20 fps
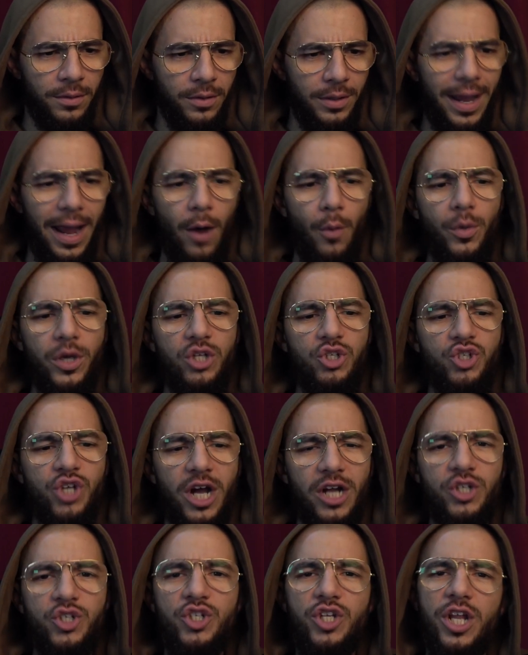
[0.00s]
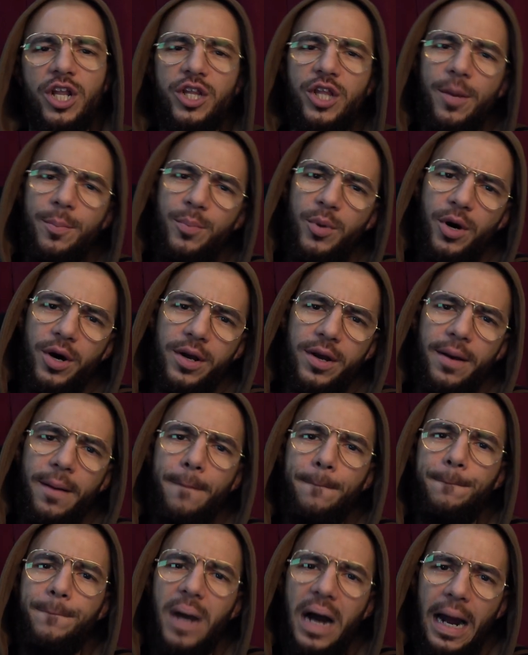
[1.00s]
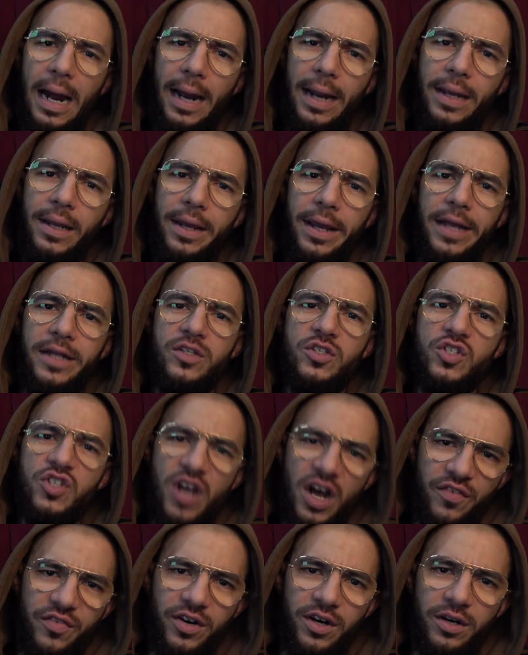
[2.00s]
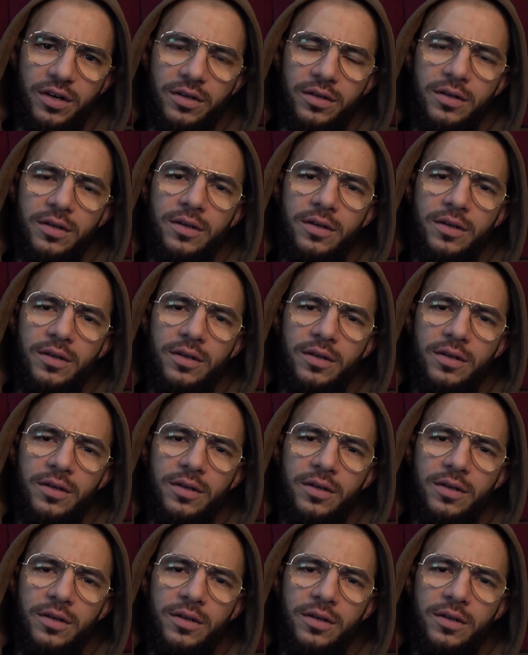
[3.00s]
Yeah, we judge the book by its cover.